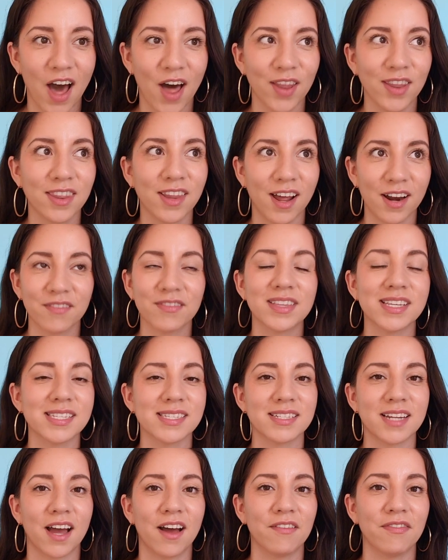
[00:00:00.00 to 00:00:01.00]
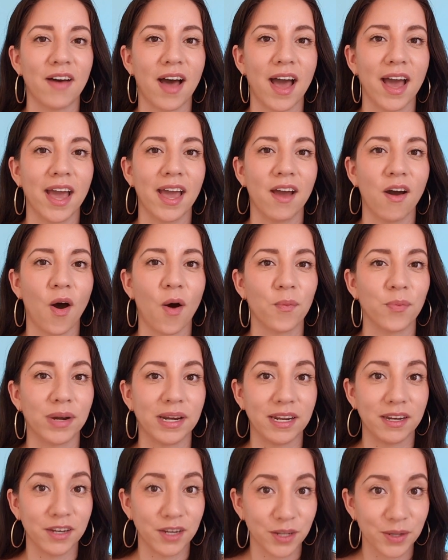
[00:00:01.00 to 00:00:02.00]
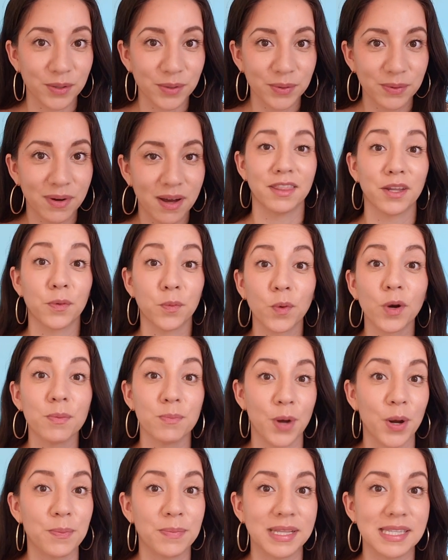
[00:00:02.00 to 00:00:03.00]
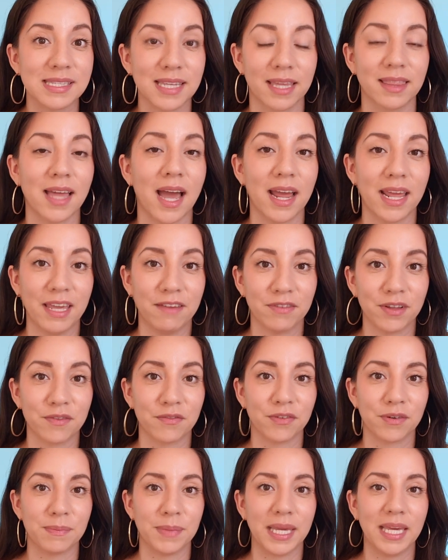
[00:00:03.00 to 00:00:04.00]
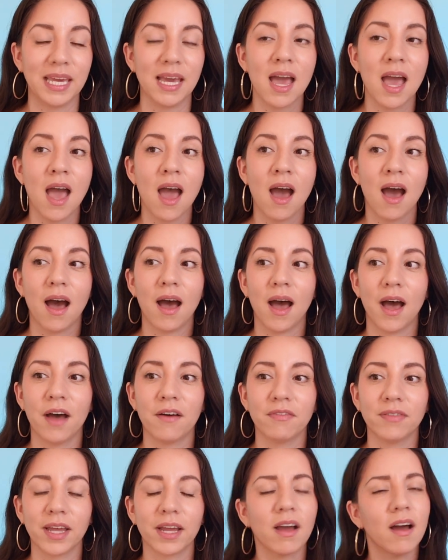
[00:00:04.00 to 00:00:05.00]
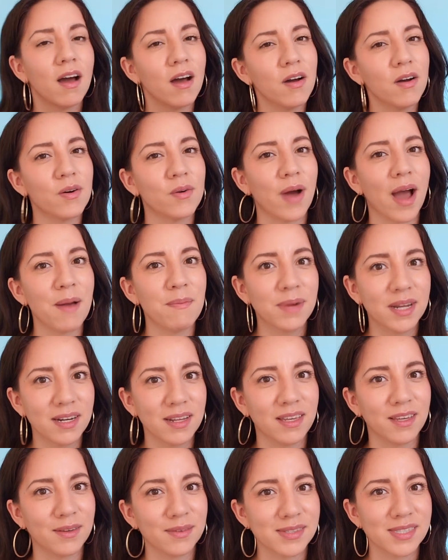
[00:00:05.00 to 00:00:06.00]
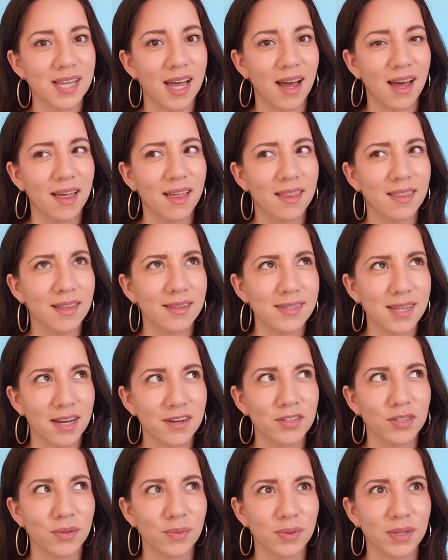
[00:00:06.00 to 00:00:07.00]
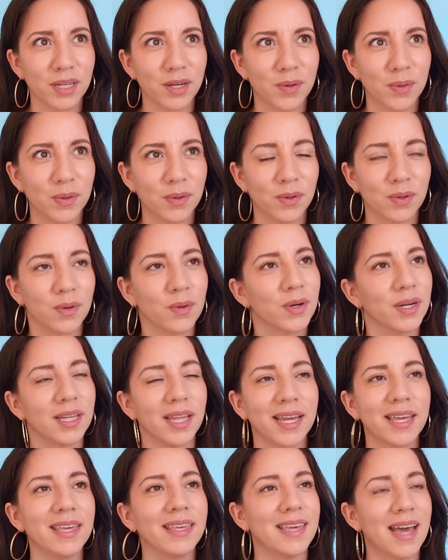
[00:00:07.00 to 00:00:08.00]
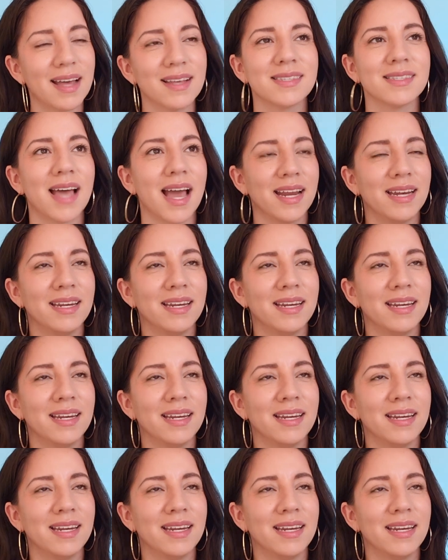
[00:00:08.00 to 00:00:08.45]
a lot of this stuff I already knew. There were moments like that, even for me, of like, oh, I'm gonna use that. That's actually really cool. Or like, yes, I